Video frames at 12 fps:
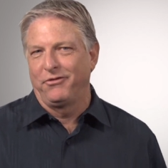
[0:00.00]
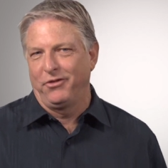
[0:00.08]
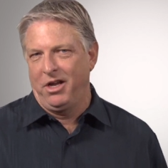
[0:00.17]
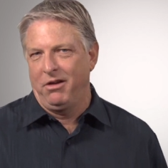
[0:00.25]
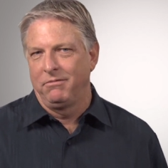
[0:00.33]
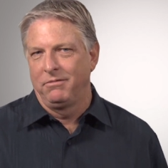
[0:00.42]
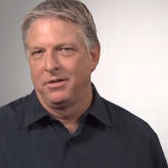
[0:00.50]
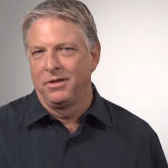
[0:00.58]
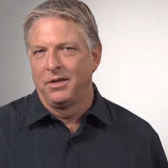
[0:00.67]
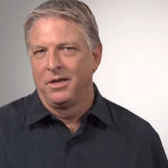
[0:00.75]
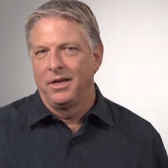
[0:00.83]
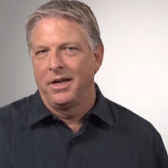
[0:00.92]
for you
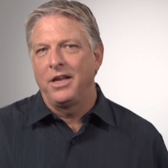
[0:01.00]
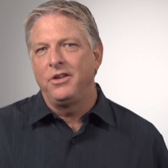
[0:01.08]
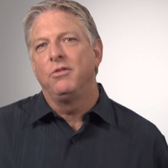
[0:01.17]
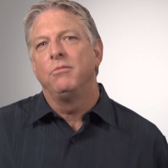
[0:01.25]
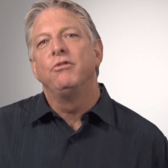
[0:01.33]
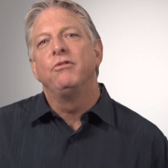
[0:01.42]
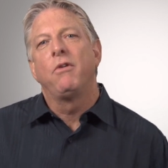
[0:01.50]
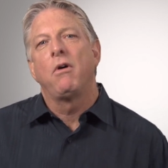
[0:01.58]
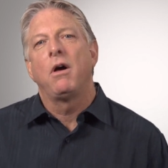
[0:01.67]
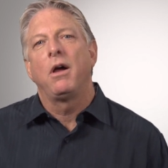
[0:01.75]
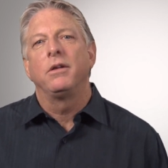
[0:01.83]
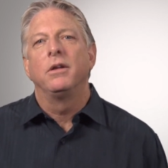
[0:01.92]
and you move
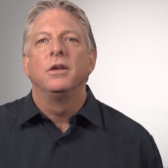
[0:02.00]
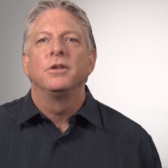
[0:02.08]
on.